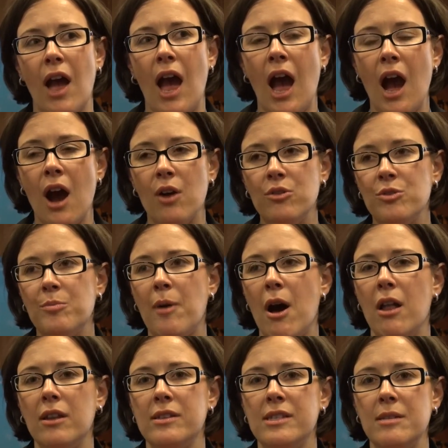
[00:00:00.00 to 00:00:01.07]
how do
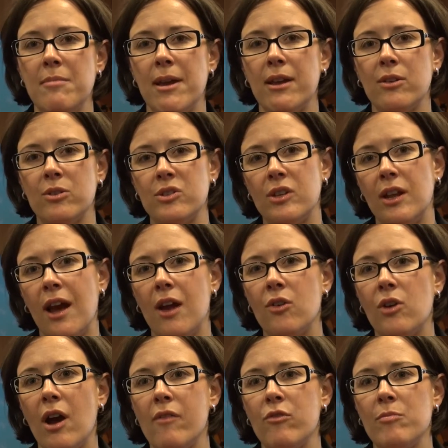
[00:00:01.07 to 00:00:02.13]
policymakers and how
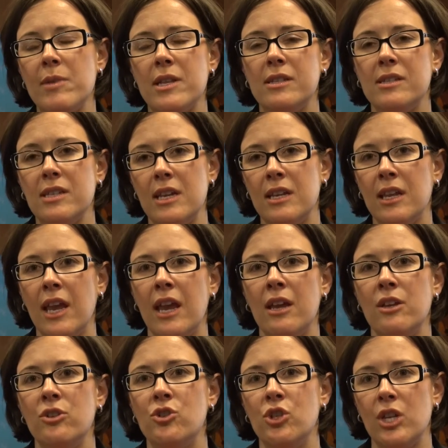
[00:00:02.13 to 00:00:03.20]
do governments
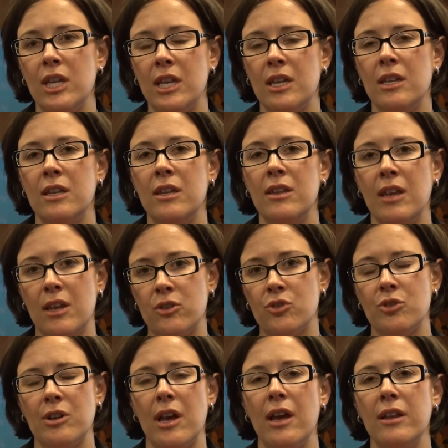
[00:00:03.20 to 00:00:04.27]
engage in the
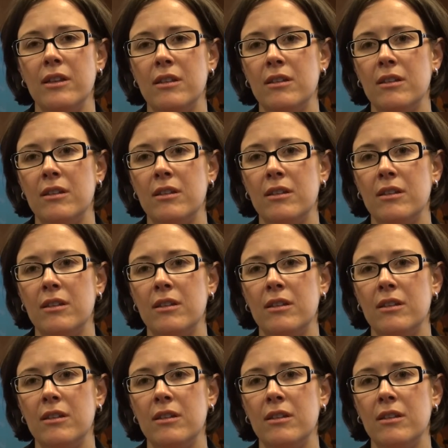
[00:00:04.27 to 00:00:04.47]
internet.